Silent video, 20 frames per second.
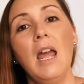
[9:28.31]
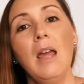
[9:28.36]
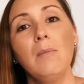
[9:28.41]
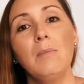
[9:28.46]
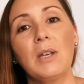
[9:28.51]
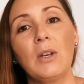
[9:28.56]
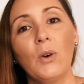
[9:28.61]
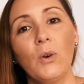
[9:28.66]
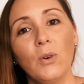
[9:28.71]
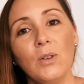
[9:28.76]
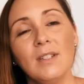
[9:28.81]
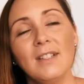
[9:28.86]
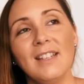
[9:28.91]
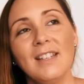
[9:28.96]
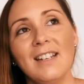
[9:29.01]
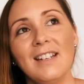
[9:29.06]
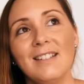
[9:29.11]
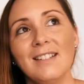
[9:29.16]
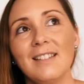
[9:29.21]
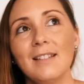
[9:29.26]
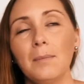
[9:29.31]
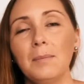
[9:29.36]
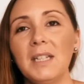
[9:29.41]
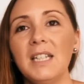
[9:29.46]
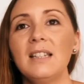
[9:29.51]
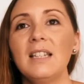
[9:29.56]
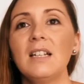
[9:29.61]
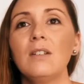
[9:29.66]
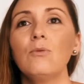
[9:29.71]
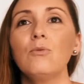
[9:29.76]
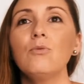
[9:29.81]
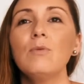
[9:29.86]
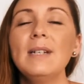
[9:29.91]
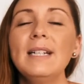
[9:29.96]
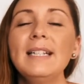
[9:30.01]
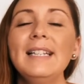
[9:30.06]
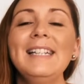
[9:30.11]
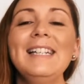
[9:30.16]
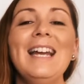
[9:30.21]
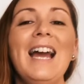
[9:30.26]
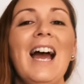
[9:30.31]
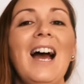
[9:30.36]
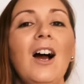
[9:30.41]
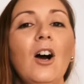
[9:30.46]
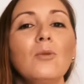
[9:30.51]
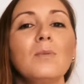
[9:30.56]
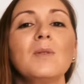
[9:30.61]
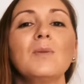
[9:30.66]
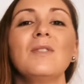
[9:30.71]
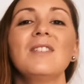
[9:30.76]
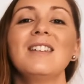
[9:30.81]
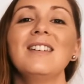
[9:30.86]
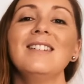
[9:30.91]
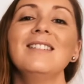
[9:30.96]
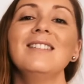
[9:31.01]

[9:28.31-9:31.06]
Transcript: because it is something that really helps with kids'